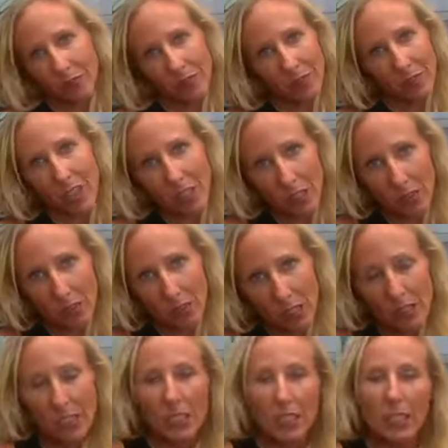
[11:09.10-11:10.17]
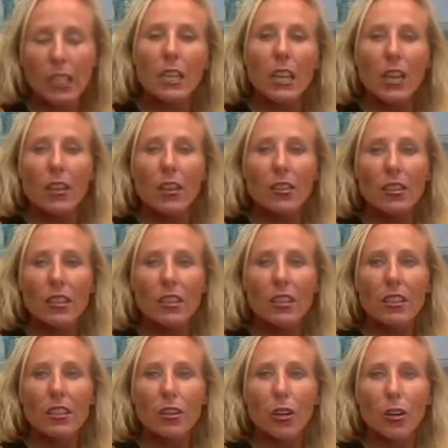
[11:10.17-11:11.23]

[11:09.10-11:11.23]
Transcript: like you can see it, the